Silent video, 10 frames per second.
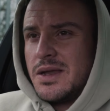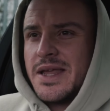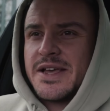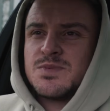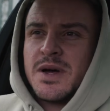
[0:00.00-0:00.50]

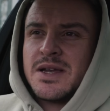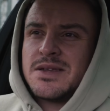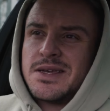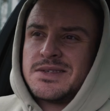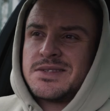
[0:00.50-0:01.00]
Next one
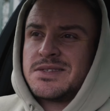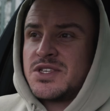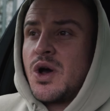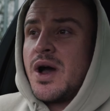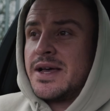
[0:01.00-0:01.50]
is
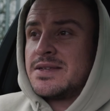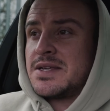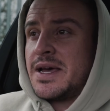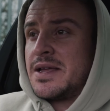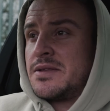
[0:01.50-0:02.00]
tyres,
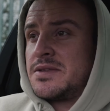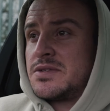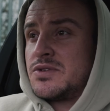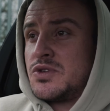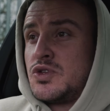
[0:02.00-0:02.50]

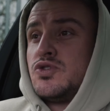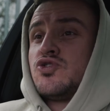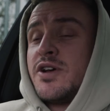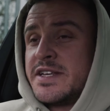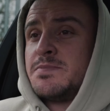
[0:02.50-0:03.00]
and
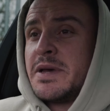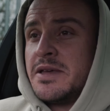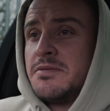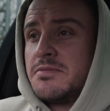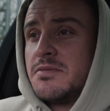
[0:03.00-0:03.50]
trust
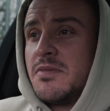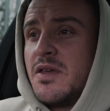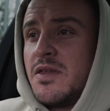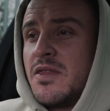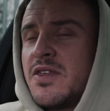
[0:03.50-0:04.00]
me,
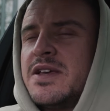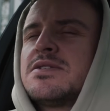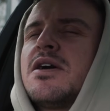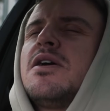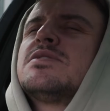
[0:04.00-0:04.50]
these
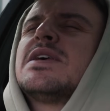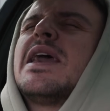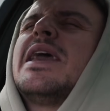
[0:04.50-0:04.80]
cars